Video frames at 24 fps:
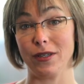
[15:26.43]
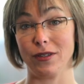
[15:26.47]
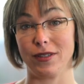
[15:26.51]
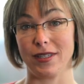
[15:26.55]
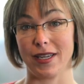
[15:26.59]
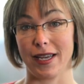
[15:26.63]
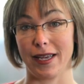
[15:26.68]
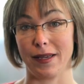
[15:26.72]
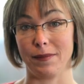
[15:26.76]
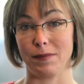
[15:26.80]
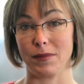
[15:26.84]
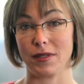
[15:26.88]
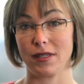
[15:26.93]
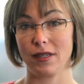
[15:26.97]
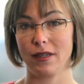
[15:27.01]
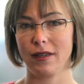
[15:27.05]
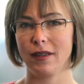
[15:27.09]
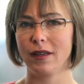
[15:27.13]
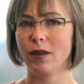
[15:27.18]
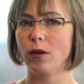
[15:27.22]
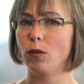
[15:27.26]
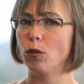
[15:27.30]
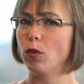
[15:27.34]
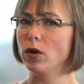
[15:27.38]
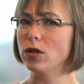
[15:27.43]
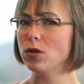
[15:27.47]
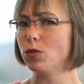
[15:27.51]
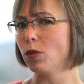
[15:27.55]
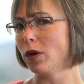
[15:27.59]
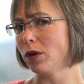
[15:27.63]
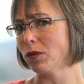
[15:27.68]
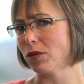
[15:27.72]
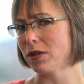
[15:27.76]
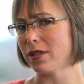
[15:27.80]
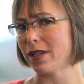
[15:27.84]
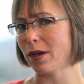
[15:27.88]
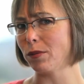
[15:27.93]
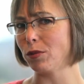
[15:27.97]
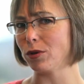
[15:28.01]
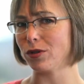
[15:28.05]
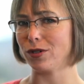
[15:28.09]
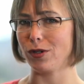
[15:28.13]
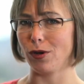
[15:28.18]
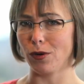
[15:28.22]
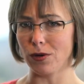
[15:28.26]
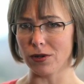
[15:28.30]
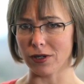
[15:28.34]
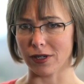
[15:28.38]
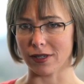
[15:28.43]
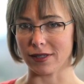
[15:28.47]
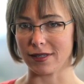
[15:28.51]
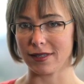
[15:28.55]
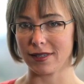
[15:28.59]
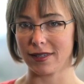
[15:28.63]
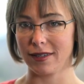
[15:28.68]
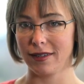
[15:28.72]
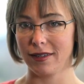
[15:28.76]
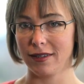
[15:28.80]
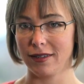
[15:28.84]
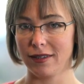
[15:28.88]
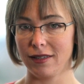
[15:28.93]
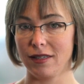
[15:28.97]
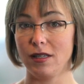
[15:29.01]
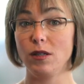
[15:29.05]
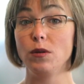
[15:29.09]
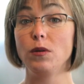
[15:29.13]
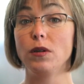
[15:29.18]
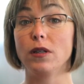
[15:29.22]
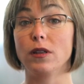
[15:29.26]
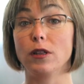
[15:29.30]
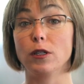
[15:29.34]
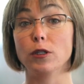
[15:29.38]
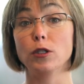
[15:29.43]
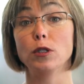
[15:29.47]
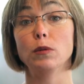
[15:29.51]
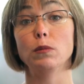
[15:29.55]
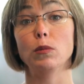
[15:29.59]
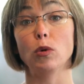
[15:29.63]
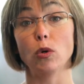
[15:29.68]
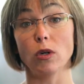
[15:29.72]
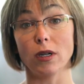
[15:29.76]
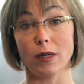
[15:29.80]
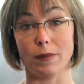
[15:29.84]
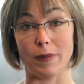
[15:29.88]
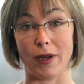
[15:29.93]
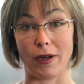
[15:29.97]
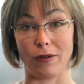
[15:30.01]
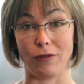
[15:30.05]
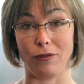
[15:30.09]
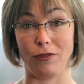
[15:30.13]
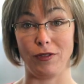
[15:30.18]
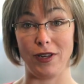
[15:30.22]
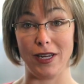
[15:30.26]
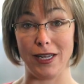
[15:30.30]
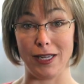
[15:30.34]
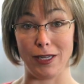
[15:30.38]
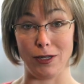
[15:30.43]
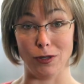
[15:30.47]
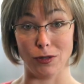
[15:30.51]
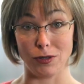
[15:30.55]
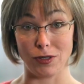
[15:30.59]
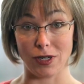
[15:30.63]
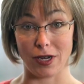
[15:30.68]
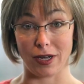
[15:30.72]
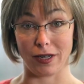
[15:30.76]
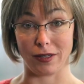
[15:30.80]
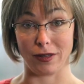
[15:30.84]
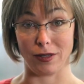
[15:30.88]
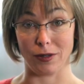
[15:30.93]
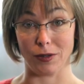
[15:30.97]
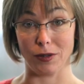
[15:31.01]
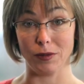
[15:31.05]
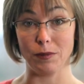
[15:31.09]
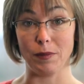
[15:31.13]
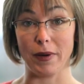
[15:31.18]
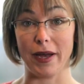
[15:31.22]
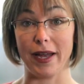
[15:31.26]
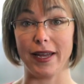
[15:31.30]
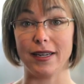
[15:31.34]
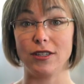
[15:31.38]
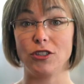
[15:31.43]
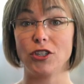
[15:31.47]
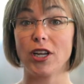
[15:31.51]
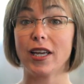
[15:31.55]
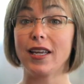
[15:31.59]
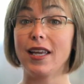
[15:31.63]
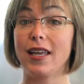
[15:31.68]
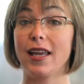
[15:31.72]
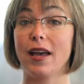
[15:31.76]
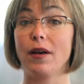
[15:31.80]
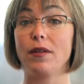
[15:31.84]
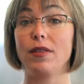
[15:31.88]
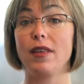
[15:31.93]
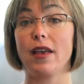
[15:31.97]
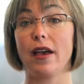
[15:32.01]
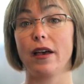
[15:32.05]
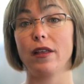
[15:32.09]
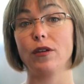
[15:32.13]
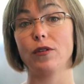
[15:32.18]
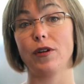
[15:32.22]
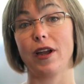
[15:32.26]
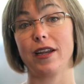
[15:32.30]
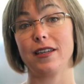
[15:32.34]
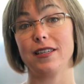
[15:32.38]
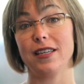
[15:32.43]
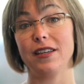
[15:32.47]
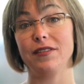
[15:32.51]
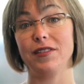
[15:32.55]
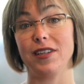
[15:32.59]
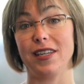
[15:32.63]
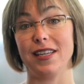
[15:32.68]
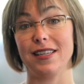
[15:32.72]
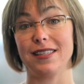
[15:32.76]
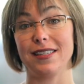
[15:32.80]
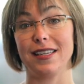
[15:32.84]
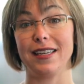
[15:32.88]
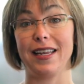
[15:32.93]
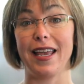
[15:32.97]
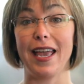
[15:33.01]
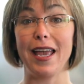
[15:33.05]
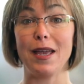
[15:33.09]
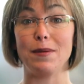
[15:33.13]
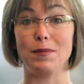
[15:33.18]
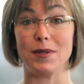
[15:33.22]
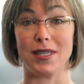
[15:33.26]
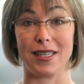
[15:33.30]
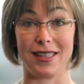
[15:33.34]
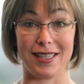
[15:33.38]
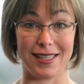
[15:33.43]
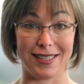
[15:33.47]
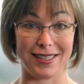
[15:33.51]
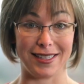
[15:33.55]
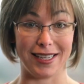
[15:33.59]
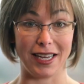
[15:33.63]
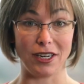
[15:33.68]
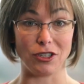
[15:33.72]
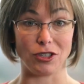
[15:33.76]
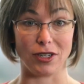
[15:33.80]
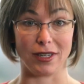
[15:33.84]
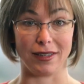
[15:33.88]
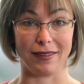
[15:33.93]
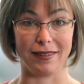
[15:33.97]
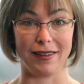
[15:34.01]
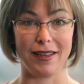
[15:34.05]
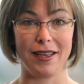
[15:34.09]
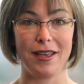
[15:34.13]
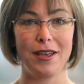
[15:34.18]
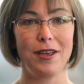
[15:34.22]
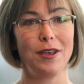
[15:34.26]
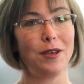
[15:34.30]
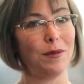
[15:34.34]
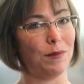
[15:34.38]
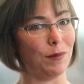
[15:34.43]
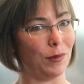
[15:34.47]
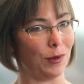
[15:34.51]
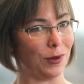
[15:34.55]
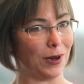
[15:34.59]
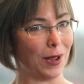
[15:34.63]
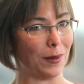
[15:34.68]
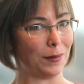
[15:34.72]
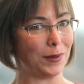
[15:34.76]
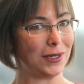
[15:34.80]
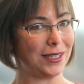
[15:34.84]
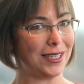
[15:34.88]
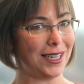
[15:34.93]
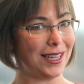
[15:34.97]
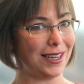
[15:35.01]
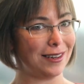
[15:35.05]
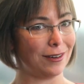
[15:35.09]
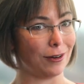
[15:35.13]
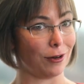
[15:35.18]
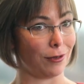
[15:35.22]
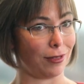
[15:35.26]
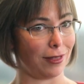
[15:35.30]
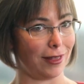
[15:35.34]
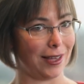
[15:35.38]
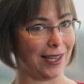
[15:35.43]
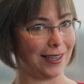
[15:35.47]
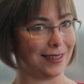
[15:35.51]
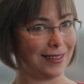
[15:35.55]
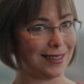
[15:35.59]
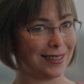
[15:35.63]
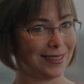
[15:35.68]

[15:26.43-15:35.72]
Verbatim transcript: I hope you enjoyed seeing these family mealtimes. Which one resembles yours? You can learn more about feeding your toddler by checking out the other activities and games in this